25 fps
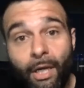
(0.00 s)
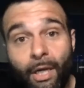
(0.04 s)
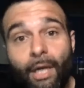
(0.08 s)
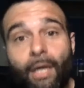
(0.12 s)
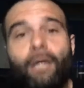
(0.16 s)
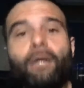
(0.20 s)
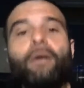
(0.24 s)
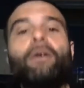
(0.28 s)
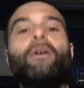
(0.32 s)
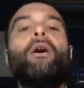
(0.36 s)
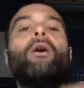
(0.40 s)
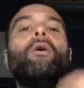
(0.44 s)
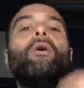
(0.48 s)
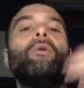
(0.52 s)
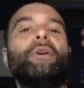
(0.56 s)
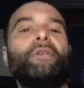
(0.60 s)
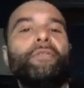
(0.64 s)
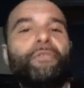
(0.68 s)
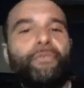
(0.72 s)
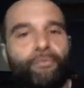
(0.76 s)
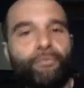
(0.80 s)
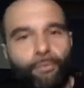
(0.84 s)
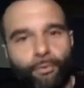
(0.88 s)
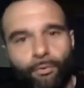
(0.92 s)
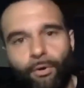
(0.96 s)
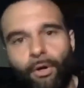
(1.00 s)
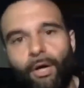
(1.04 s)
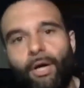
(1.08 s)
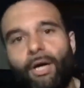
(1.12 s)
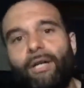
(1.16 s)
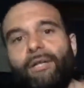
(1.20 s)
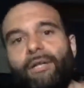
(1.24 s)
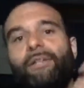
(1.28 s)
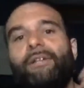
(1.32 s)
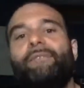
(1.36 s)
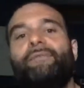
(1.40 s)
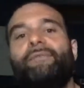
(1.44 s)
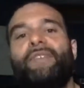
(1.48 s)
going through
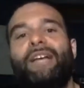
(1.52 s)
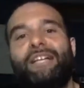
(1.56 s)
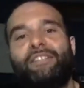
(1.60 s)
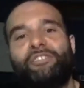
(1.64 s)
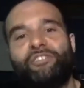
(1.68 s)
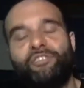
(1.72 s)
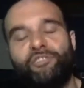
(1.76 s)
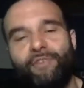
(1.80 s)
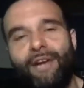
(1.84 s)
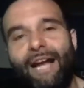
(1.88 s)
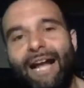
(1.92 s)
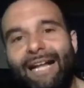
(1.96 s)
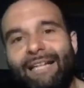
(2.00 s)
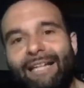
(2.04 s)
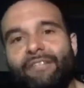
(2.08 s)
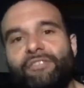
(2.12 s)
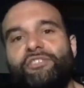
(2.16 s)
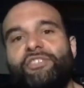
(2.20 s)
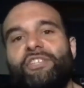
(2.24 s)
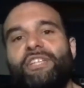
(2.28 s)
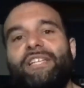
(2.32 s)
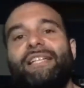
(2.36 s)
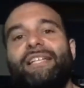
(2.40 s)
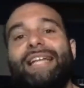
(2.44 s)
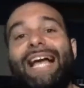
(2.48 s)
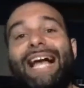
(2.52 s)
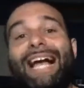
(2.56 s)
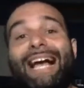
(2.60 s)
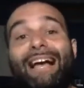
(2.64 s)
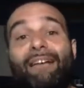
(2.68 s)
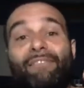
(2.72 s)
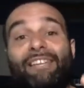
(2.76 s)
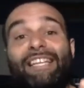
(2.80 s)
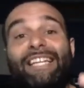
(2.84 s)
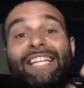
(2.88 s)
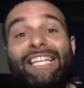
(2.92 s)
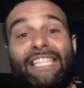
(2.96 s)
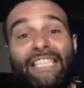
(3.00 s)
all of that strategy and
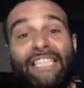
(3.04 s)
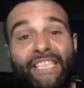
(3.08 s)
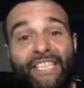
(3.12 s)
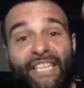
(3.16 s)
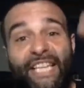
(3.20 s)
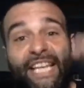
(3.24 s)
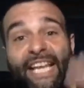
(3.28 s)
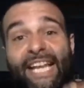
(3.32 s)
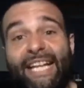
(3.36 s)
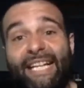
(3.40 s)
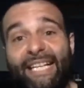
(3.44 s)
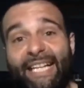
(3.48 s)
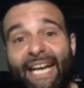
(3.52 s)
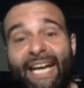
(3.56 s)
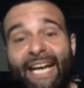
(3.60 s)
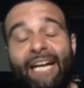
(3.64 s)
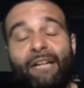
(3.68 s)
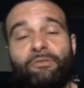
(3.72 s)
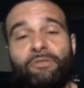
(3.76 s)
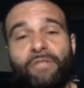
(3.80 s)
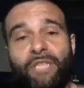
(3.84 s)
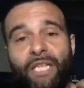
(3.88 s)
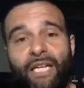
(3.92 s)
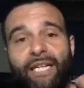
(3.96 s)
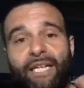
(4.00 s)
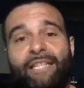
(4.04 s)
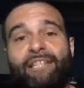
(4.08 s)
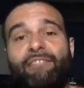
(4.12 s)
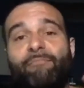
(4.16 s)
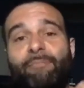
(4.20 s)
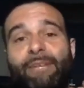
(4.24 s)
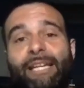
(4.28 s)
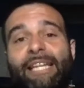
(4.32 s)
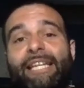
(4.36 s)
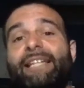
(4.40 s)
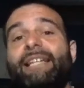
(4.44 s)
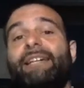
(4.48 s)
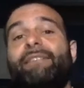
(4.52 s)
having it laid out kind of
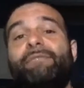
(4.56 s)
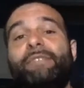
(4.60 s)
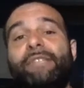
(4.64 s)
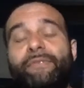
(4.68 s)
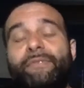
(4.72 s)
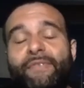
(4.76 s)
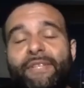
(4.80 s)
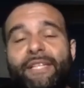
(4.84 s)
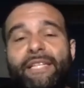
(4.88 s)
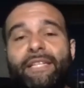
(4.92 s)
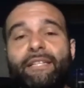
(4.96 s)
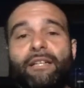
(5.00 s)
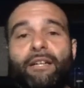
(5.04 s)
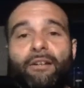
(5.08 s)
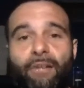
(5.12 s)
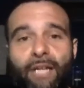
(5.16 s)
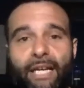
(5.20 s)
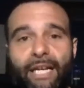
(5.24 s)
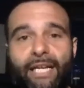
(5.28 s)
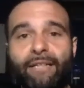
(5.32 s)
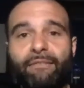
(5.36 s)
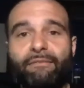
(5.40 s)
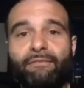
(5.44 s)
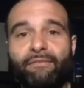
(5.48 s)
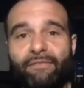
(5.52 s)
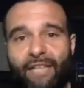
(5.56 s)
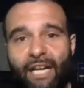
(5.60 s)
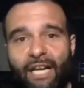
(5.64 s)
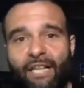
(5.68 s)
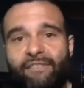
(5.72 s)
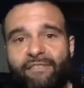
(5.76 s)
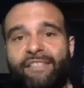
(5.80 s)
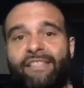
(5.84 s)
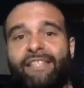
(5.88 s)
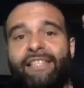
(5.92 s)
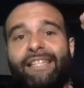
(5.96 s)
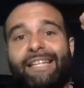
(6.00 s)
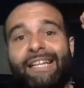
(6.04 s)
made everything, all right, on
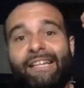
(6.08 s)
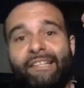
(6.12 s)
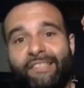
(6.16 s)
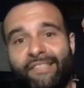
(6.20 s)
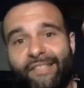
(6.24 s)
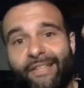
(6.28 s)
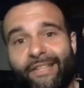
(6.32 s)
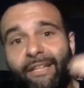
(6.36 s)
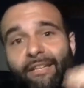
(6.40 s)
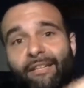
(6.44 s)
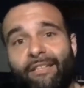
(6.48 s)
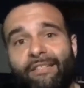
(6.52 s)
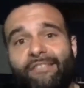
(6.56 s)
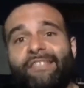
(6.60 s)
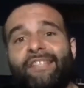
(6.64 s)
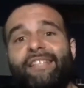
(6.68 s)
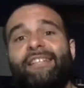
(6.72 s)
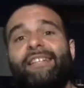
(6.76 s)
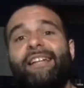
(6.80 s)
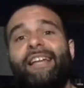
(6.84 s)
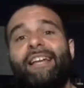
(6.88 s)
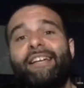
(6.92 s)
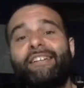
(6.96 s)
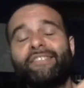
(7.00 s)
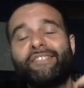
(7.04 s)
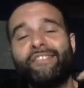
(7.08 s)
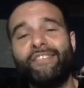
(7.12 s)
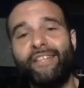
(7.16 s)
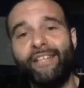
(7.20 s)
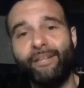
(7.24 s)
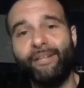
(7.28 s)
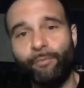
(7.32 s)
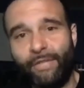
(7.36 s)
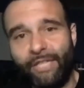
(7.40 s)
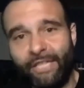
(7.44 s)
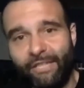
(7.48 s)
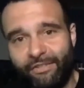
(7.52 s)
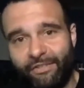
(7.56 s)
to the next thing,
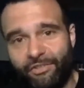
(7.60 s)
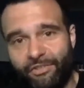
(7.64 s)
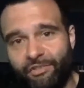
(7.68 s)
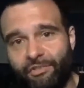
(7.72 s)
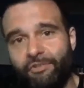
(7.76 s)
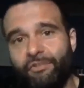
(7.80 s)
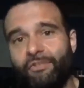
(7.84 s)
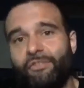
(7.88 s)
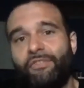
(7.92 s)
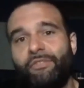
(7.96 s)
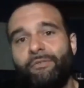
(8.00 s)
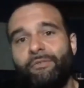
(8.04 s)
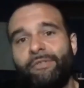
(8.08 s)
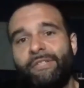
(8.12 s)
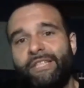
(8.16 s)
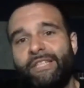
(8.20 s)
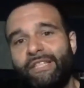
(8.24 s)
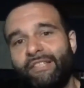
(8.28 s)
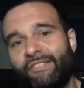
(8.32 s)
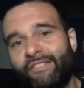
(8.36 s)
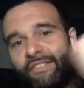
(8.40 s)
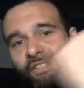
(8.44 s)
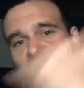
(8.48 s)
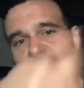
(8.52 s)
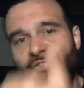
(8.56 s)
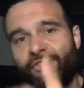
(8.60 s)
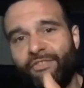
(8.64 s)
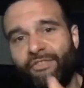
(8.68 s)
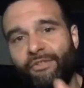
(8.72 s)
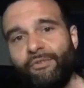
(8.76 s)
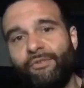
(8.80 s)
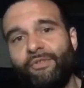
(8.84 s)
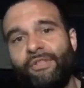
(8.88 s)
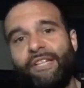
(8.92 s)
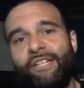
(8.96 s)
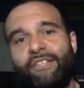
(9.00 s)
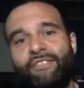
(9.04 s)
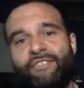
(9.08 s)
we need to shoot you doing this, let's
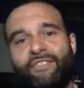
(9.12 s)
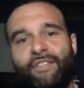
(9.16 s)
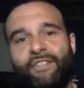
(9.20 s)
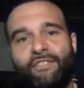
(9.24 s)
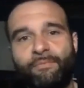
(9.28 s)
do this, let's